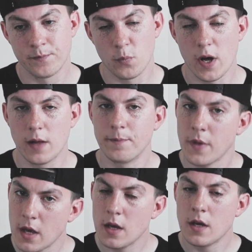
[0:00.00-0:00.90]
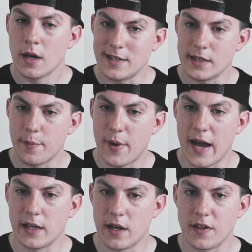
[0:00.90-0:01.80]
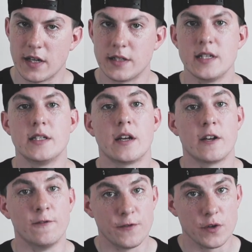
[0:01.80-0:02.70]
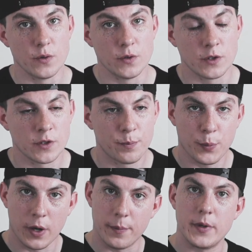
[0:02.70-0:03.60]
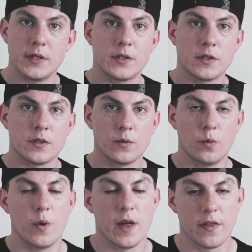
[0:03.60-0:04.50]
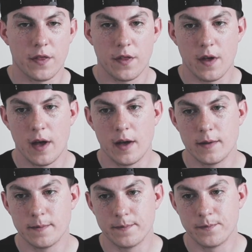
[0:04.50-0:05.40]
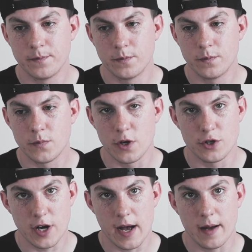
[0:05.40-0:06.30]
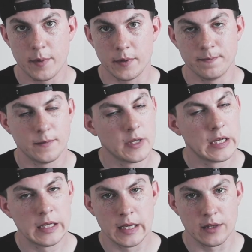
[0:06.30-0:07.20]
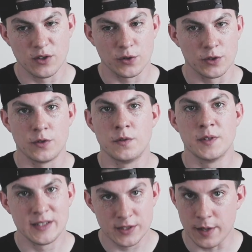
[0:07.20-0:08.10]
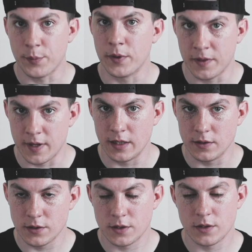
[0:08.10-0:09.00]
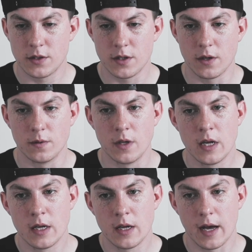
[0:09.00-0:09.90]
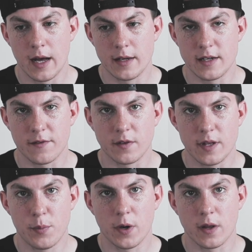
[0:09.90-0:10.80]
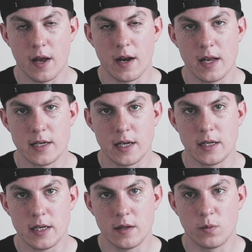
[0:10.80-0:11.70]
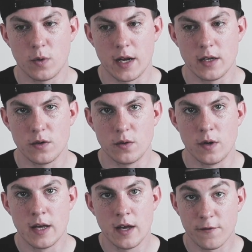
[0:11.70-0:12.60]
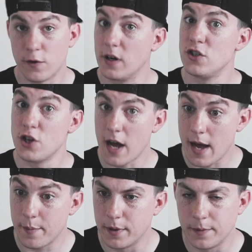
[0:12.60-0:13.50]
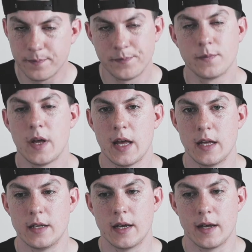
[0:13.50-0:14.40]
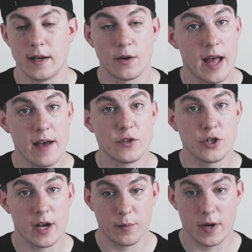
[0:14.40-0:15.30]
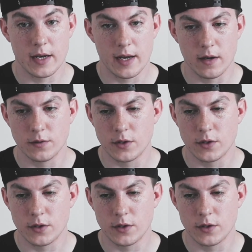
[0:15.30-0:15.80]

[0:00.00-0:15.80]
Well, I take that back. I think it's easy to confuse purpose with your job, and those are separate things. So I definitely put a lot of identity in what I do for a job, and I don't have a job right now.